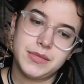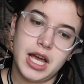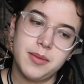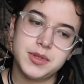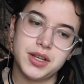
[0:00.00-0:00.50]

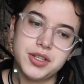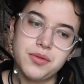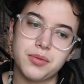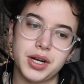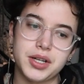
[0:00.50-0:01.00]
I'm such
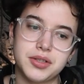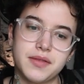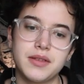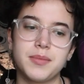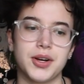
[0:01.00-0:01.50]
a
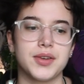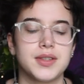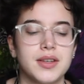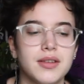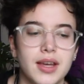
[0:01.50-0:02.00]
work-driven
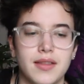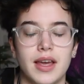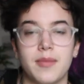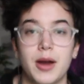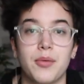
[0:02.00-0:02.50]
person, and
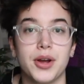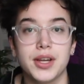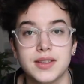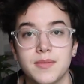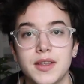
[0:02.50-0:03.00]
like my
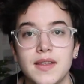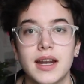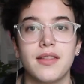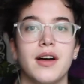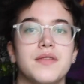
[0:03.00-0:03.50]
work is something
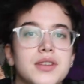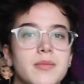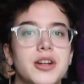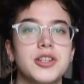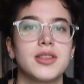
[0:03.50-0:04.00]
that I love so
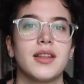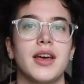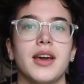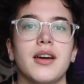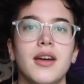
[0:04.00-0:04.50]
much that
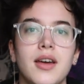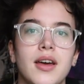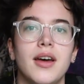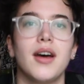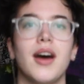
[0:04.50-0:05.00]
like
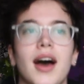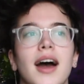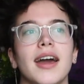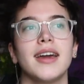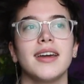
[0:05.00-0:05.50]

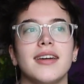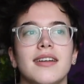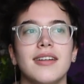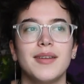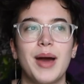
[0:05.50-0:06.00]

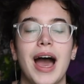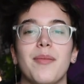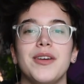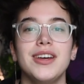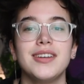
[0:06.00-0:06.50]
I am
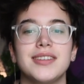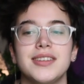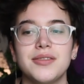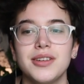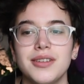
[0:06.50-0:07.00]
happy to
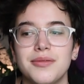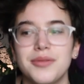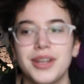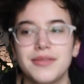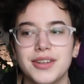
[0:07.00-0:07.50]
do it
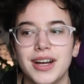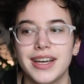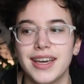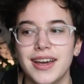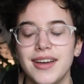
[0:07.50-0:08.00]
whenever
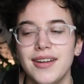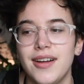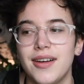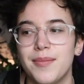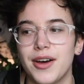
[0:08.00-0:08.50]
I can,
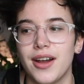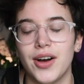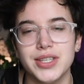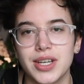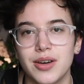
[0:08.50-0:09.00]
but
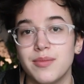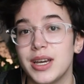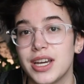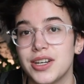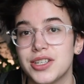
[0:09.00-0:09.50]
also
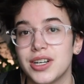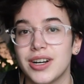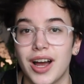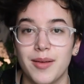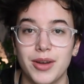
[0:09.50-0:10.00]
making
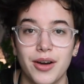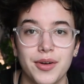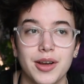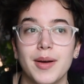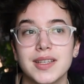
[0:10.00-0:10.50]
sure I'm not
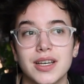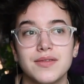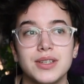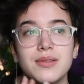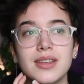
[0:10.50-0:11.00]
wearing
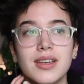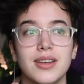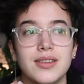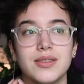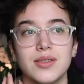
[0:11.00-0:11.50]
myself too thin
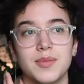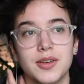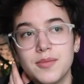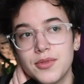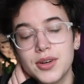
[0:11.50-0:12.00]
is
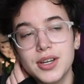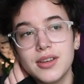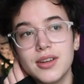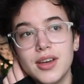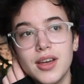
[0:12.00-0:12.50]
super
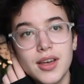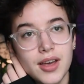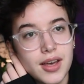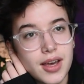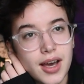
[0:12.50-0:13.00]
important.
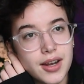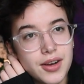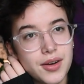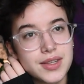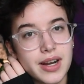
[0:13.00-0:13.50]
I don't
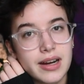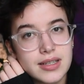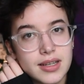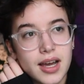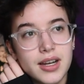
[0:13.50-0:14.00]
know, it's hard
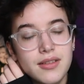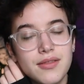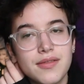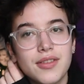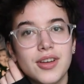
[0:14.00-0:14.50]
to kind
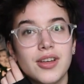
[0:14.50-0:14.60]
of